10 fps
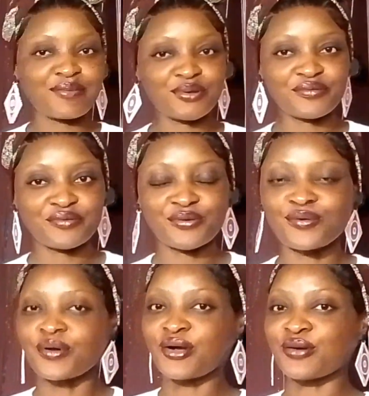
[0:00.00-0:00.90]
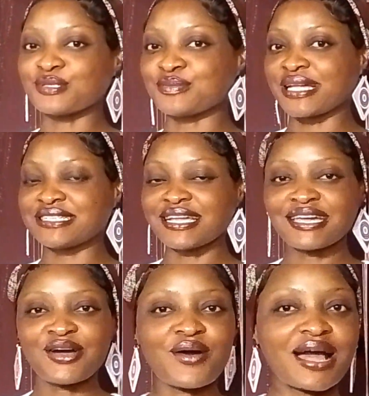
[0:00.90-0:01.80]
beautiful, welcome to my
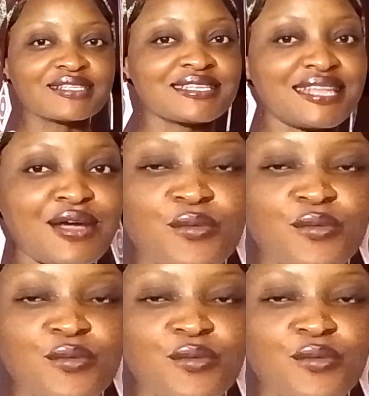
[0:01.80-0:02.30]
channel, and today